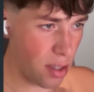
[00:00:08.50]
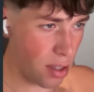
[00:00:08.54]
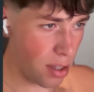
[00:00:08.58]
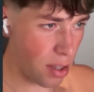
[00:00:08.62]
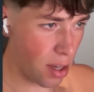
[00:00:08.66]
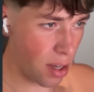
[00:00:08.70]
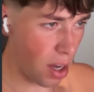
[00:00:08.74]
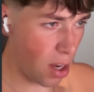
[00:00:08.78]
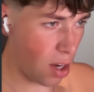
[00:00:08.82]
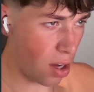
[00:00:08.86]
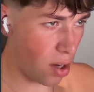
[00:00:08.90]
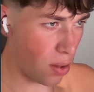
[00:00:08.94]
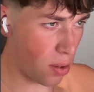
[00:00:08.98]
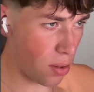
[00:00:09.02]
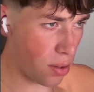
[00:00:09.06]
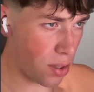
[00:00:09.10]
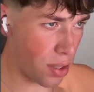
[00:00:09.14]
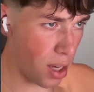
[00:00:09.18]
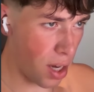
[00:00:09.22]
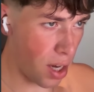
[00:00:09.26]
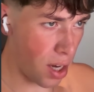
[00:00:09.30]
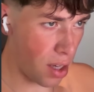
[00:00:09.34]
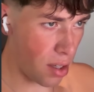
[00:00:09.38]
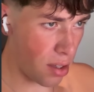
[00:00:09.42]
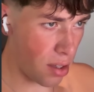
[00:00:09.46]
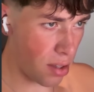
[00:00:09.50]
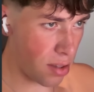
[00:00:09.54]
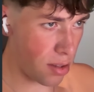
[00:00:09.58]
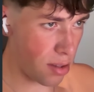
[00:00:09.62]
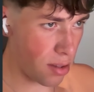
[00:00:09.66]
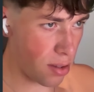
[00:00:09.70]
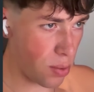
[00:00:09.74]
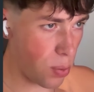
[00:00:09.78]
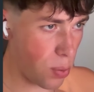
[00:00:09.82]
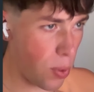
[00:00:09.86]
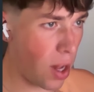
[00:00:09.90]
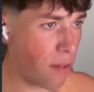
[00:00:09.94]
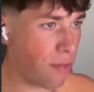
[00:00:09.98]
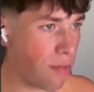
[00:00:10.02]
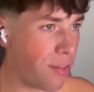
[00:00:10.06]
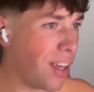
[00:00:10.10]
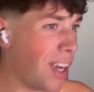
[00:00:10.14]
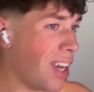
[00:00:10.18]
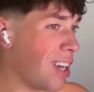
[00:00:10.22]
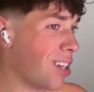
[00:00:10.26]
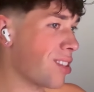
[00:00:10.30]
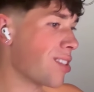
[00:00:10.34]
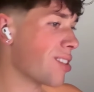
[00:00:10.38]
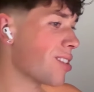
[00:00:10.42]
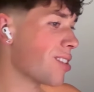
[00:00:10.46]
how long was that? 12
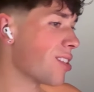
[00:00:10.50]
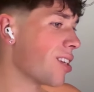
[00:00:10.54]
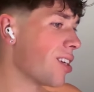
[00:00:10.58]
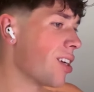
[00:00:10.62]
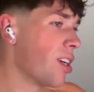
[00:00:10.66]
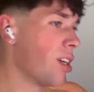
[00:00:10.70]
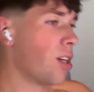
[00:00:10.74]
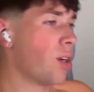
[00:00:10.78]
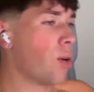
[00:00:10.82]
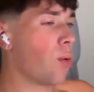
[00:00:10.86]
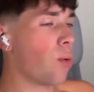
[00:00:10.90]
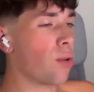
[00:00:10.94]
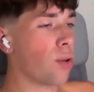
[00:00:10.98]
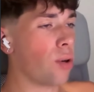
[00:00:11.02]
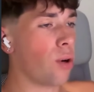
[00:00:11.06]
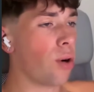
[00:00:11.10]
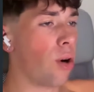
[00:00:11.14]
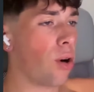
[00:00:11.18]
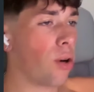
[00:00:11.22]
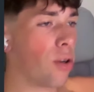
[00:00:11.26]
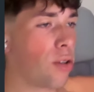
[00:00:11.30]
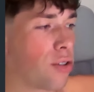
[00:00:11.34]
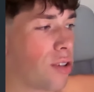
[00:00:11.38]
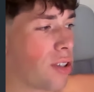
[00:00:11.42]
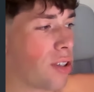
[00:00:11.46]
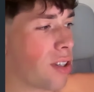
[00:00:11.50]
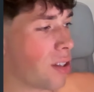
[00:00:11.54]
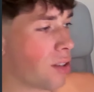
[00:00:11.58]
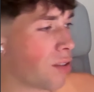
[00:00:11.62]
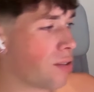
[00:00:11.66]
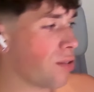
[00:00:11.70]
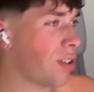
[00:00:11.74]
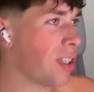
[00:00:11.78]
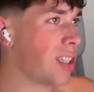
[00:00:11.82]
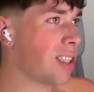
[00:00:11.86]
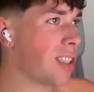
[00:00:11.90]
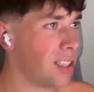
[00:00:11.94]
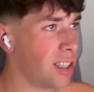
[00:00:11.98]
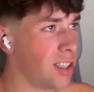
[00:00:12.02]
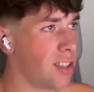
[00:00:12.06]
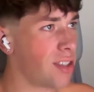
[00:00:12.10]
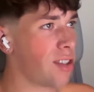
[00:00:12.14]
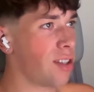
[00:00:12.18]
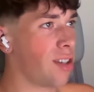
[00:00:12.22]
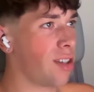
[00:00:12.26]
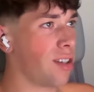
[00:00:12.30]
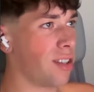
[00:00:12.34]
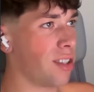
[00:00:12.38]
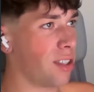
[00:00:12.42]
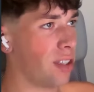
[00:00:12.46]
days. 103 sales
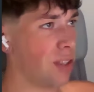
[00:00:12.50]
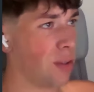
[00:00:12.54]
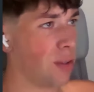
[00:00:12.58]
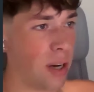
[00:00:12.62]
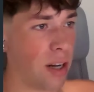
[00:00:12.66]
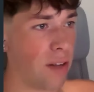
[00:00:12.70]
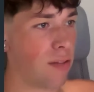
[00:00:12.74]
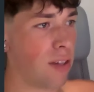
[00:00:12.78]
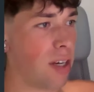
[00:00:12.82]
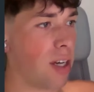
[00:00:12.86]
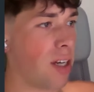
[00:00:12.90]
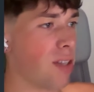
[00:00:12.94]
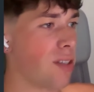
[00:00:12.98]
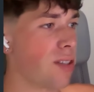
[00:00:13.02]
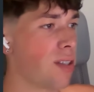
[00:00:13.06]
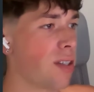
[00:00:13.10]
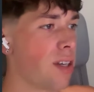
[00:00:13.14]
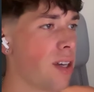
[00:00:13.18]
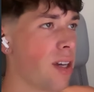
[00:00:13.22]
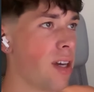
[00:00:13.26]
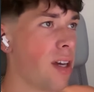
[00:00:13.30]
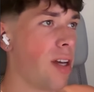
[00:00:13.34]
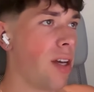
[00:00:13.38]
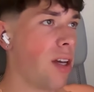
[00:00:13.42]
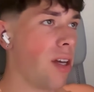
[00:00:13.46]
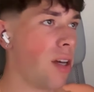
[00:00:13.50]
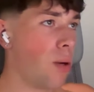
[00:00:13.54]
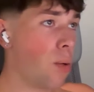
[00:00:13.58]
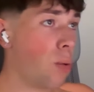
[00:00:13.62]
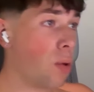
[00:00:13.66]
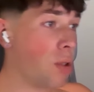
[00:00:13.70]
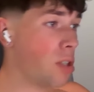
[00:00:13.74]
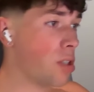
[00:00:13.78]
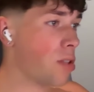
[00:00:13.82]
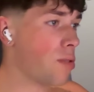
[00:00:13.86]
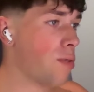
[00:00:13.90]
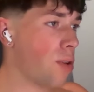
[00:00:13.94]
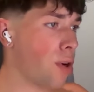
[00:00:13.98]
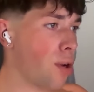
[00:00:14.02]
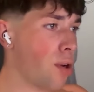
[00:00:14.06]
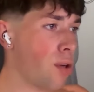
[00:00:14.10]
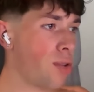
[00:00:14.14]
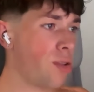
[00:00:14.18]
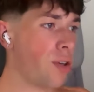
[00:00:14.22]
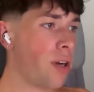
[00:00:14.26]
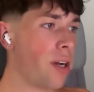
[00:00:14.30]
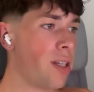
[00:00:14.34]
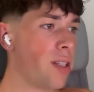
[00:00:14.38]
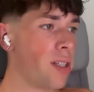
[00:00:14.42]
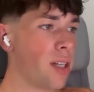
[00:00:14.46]
calls in 12 days, which is fucking
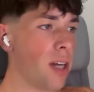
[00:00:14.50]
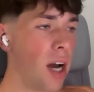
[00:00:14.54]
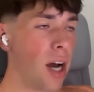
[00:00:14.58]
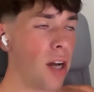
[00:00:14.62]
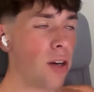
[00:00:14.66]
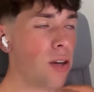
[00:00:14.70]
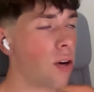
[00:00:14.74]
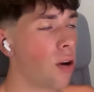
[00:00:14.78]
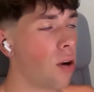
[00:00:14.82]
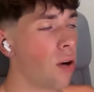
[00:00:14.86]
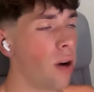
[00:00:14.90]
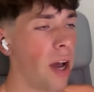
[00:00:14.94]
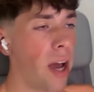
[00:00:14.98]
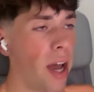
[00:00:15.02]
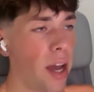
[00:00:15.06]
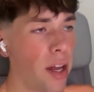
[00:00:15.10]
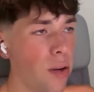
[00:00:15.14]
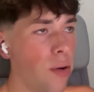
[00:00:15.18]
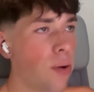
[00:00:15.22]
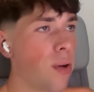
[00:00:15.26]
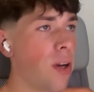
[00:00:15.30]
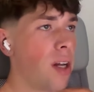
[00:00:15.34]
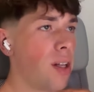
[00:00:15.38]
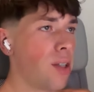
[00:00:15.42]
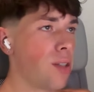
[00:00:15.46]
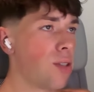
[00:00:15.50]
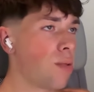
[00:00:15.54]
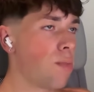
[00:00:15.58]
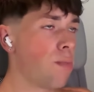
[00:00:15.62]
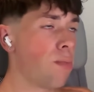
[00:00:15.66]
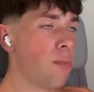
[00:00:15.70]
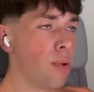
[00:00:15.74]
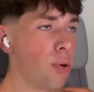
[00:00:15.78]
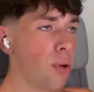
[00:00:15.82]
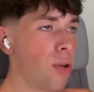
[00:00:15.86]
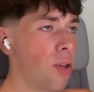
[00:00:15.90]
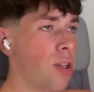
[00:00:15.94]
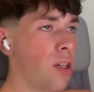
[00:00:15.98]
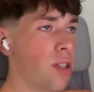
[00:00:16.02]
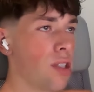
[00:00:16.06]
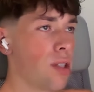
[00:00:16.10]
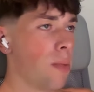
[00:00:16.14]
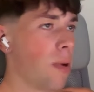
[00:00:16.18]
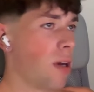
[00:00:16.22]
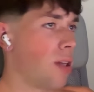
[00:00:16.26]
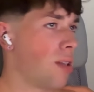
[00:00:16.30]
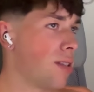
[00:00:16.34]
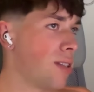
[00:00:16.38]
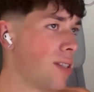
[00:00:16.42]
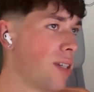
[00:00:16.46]
crazy. I don't know anyone else booking this
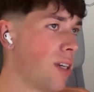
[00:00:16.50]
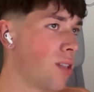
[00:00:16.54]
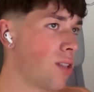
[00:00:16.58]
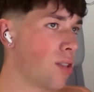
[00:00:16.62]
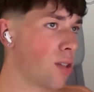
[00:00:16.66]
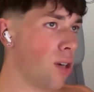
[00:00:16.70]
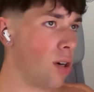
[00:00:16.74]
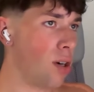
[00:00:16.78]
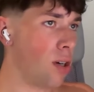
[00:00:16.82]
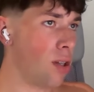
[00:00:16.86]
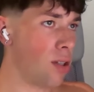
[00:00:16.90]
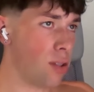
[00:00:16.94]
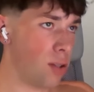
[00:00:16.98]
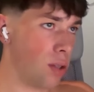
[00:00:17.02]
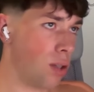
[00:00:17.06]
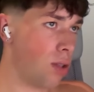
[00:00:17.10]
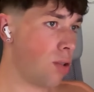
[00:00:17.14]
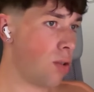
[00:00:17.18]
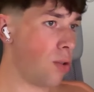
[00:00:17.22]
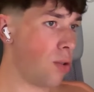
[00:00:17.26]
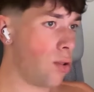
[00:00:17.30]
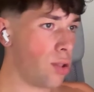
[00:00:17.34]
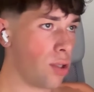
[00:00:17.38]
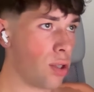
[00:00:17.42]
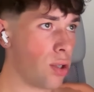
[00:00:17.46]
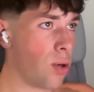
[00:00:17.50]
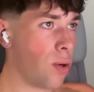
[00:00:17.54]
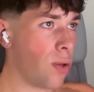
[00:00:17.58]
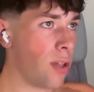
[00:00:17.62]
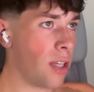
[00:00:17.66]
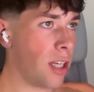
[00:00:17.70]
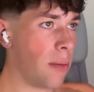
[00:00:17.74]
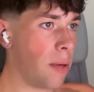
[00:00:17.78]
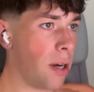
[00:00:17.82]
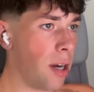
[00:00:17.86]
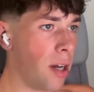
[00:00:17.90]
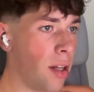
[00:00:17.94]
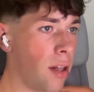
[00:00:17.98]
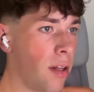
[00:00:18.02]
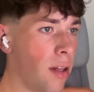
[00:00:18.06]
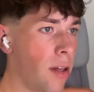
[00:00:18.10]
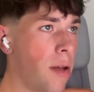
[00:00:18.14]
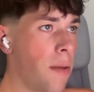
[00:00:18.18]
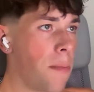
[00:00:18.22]
amount of sales calls using cold email.